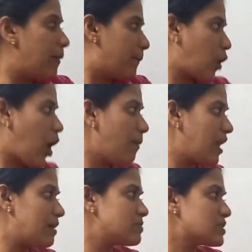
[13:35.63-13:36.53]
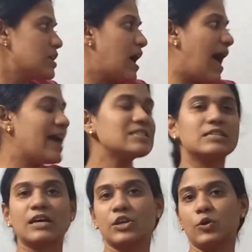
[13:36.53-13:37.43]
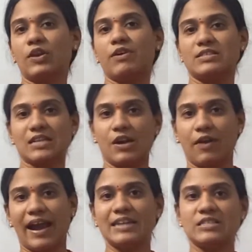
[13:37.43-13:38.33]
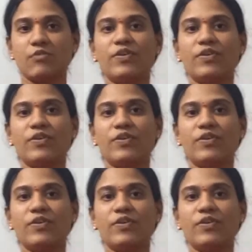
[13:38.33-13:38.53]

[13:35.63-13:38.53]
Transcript: problems as the universal rights,